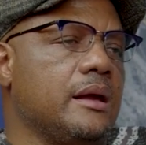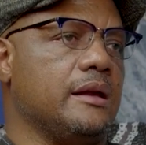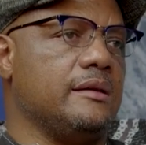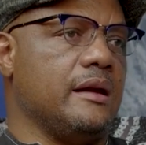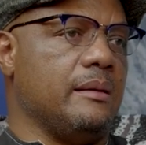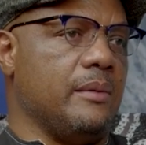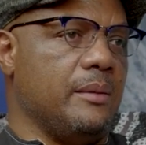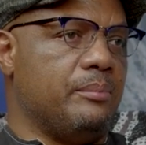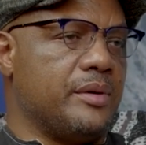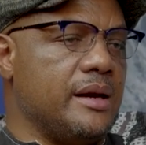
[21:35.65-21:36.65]
had
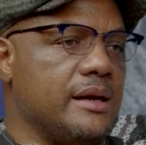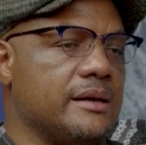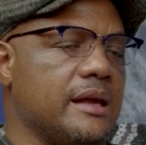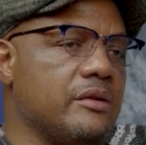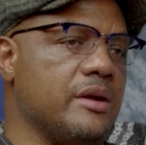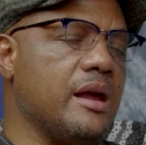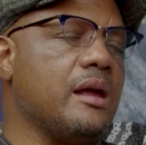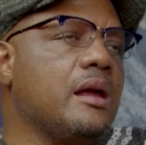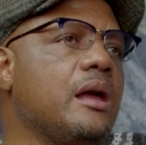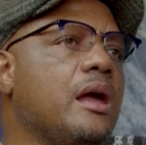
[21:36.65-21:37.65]
a brilliant career.